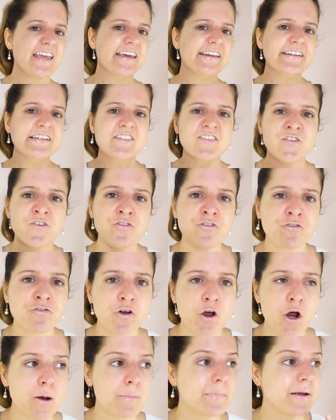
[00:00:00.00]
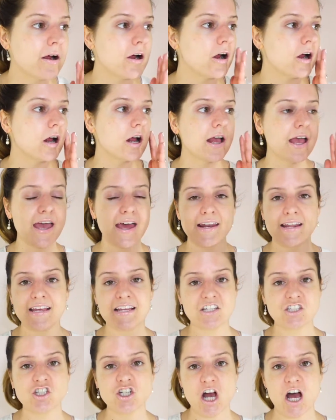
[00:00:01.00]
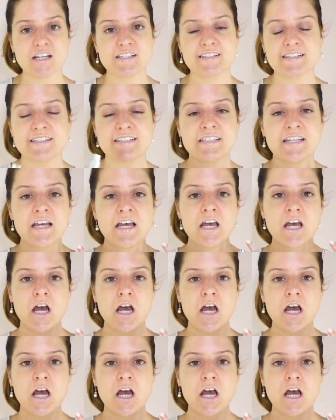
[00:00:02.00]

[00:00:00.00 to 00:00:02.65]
It is firmer and it just,